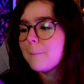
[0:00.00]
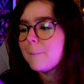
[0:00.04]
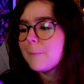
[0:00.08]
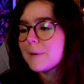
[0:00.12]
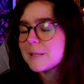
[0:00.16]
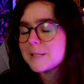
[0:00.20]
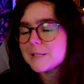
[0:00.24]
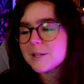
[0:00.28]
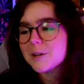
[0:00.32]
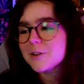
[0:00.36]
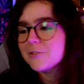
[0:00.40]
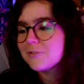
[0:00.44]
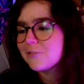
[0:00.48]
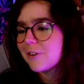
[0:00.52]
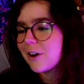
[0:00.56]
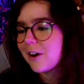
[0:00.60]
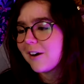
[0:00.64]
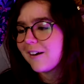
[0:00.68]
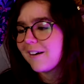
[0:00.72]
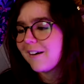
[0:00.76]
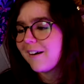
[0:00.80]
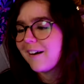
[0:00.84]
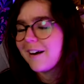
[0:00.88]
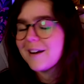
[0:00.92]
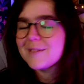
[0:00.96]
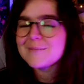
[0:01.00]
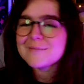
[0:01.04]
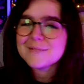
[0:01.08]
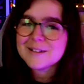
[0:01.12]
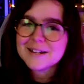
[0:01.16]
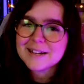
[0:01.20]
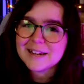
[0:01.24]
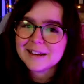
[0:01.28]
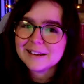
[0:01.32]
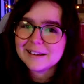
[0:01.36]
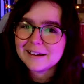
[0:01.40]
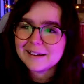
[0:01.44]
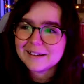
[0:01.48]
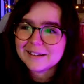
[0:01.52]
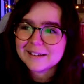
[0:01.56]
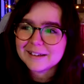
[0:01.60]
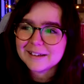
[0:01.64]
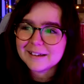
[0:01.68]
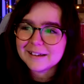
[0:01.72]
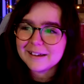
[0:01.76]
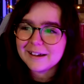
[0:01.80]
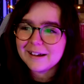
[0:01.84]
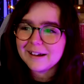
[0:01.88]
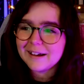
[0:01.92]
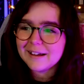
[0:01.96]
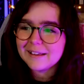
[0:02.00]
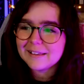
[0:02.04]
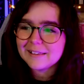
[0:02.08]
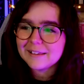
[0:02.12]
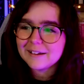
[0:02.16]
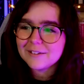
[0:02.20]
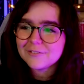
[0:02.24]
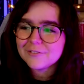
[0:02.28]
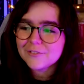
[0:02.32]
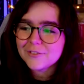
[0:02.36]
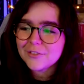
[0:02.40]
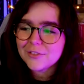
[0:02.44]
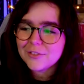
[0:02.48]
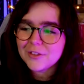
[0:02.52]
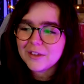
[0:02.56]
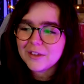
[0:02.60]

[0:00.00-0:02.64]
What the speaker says: But so far, I'm really liking it. I love